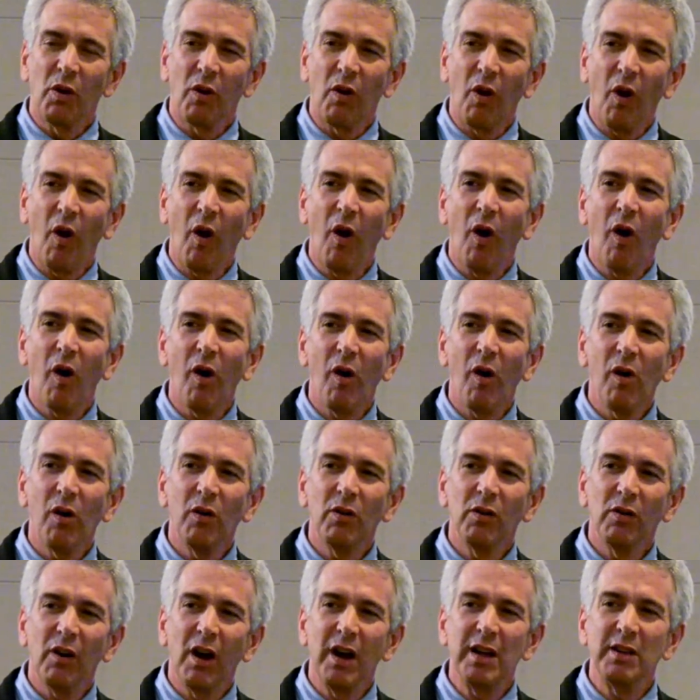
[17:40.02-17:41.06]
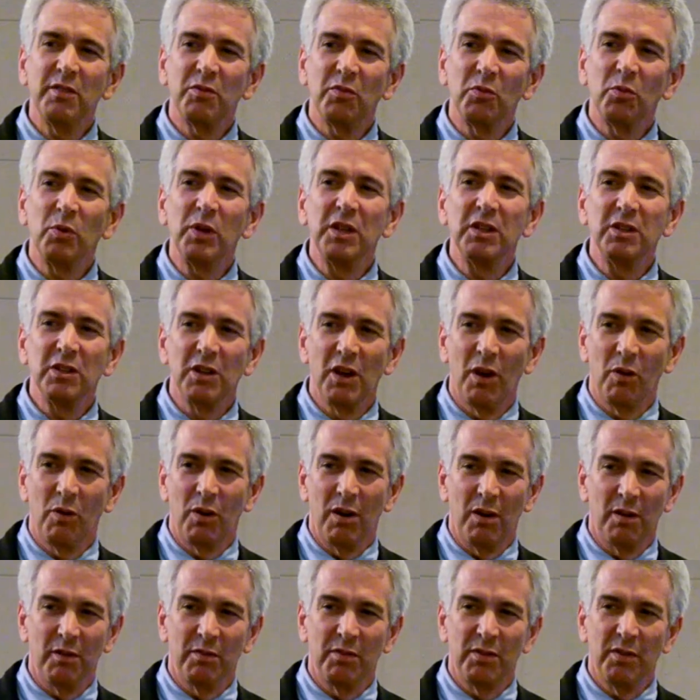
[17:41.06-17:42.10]
where all life we
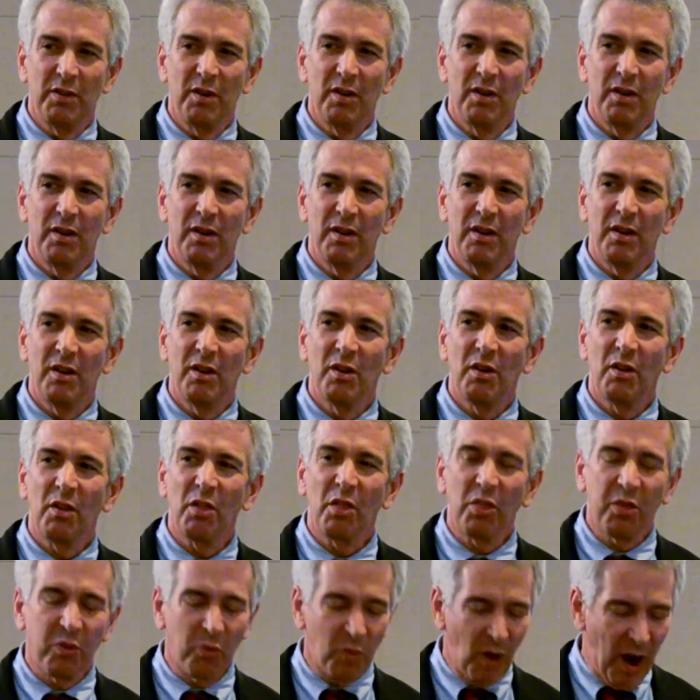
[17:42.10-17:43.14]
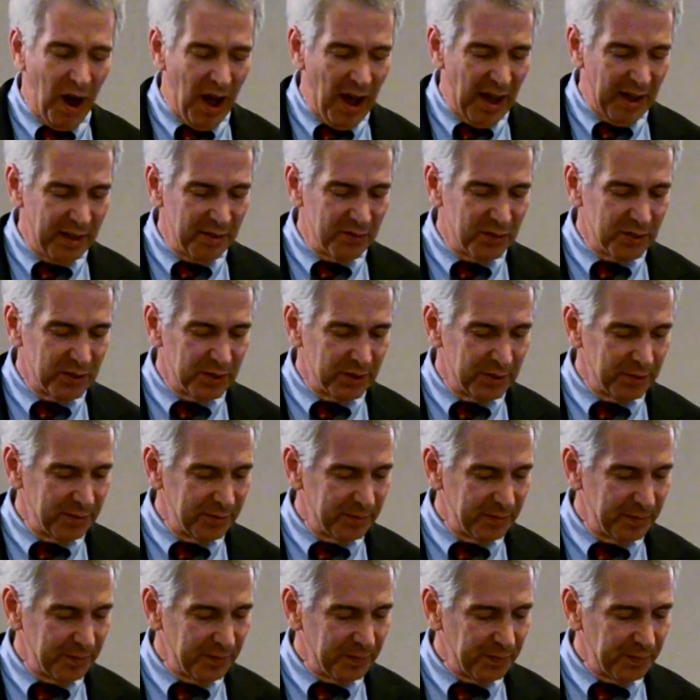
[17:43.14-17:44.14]
know of thrives.